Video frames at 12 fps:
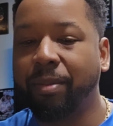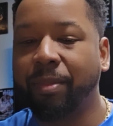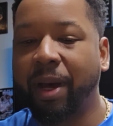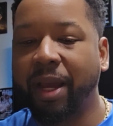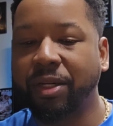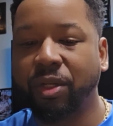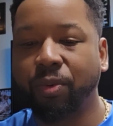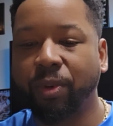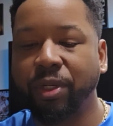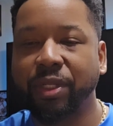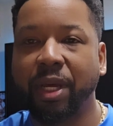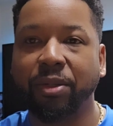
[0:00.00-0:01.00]
I actually
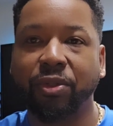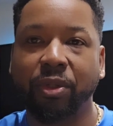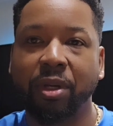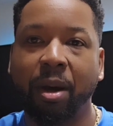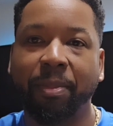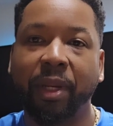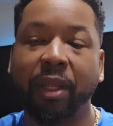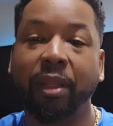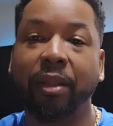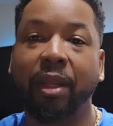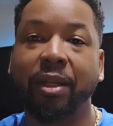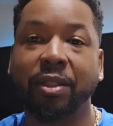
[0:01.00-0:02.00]
reached out to a company
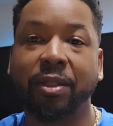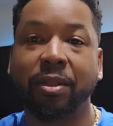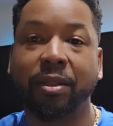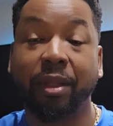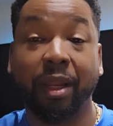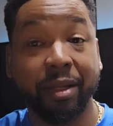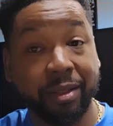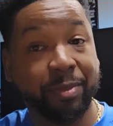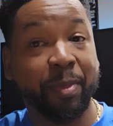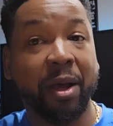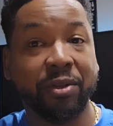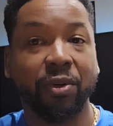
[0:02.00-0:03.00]
that is
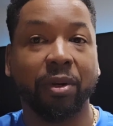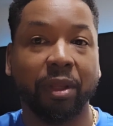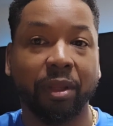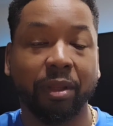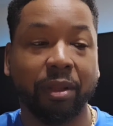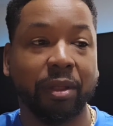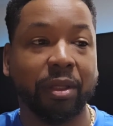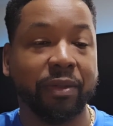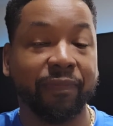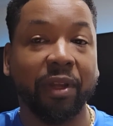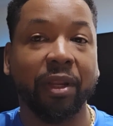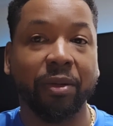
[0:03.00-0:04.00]
sponsoring this
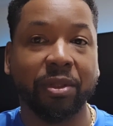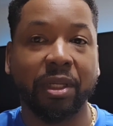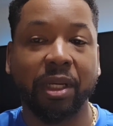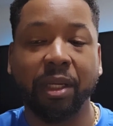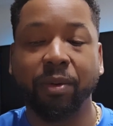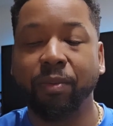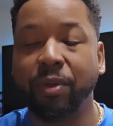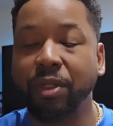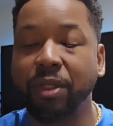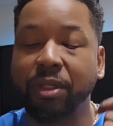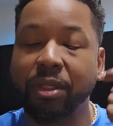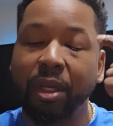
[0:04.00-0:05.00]
video today, which
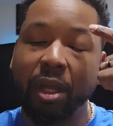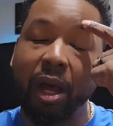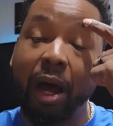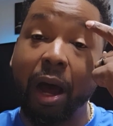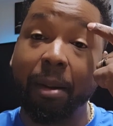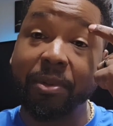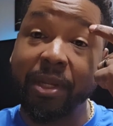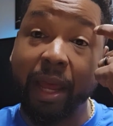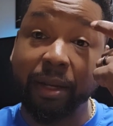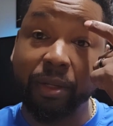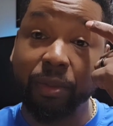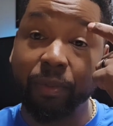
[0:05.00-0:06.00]
is Op
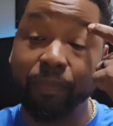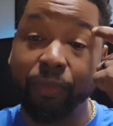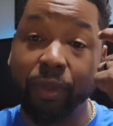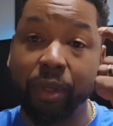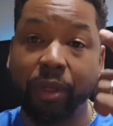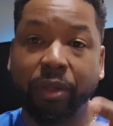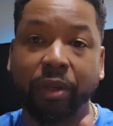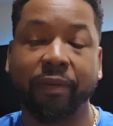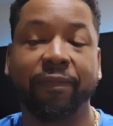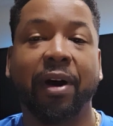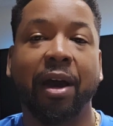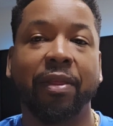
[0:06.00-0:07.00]
Tactical. You can
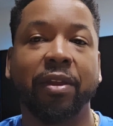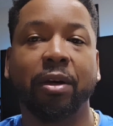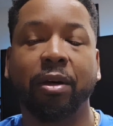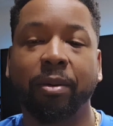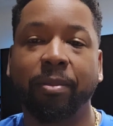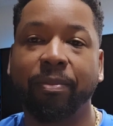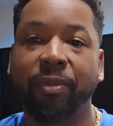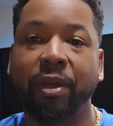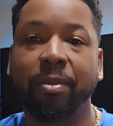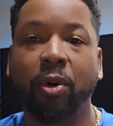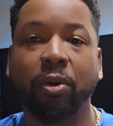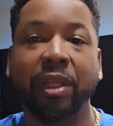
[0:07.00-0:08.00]
find
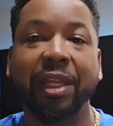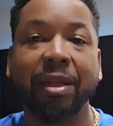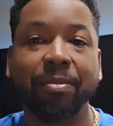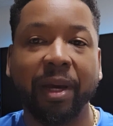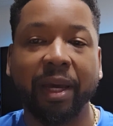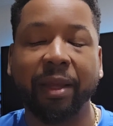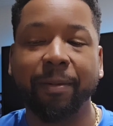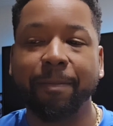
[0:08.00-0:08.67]
them on eBay,